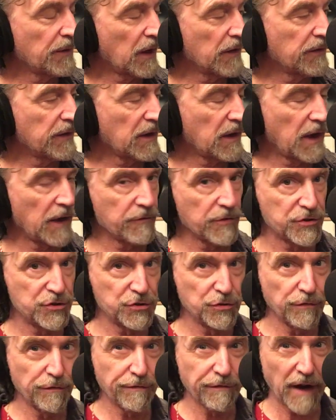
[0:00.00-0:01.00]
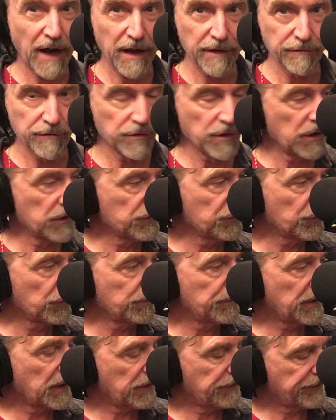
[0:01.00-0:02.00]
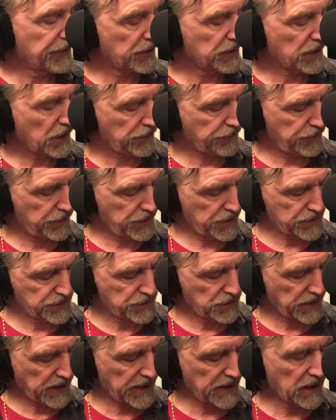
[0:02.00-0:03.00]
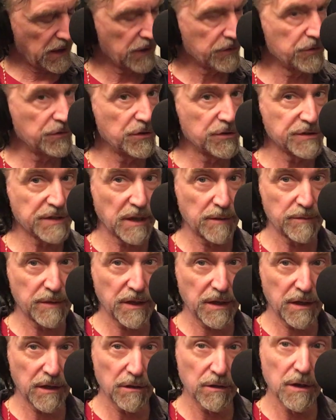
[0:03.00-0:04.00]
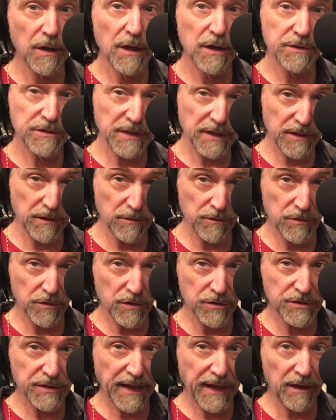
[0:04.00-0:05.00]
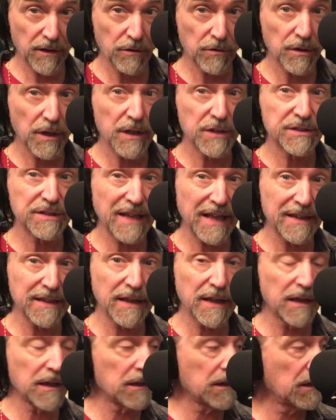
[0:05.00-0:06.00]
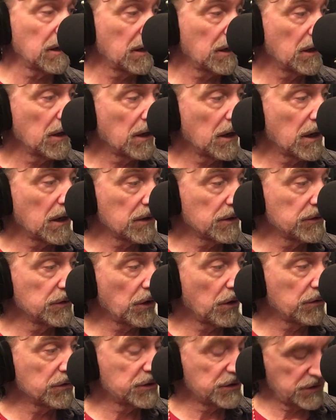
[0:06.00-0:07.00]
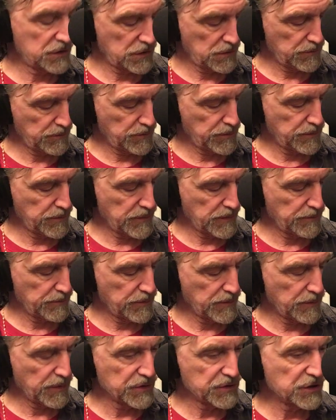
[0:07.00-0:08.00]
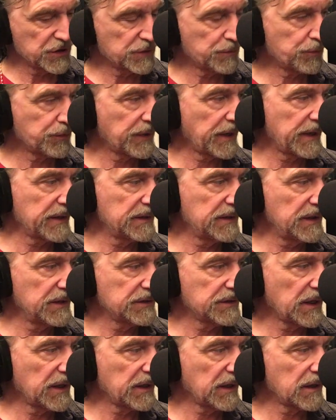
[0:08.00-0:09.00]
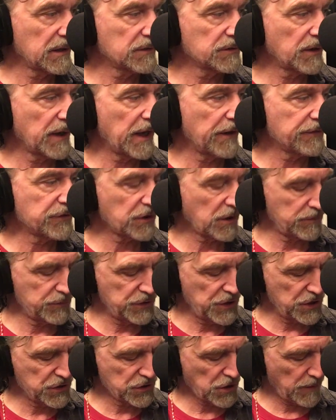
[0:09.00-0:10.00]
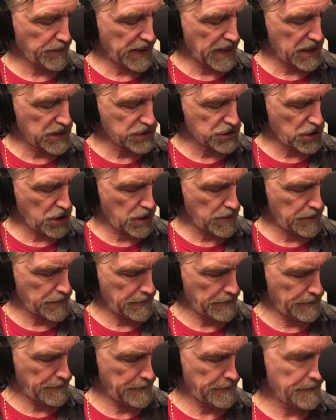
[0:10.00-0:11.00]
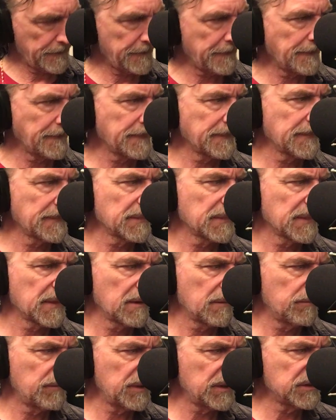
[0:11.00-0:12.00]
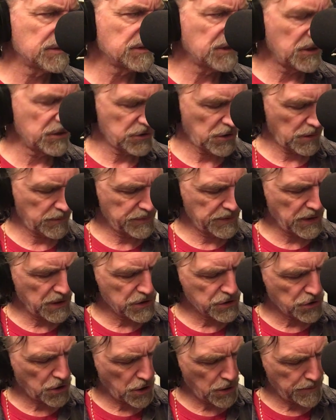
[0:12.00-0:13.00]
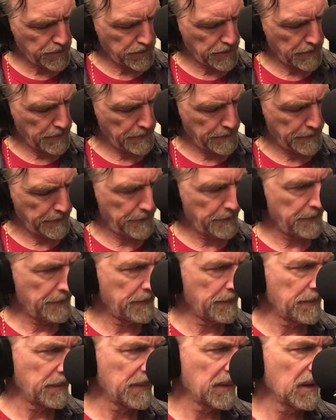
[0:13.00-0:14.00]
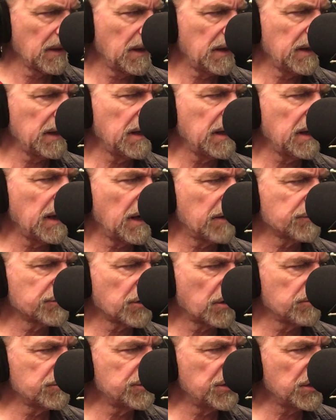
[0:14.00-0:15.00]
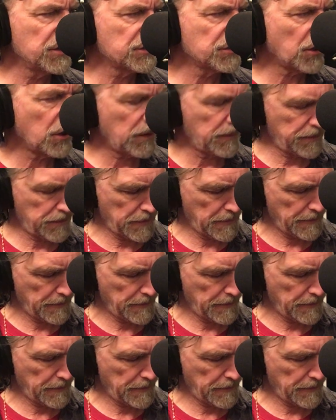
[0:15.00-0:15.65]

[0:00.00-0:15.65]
think I have a 2/5 loop figured out for this. Okay, and I'll do the same thing here. Say the scale ascending notes, but just play descending. So F sharp, G sharp, A sharp, B, C sharp, D sharp, E, F sharp, G sharp,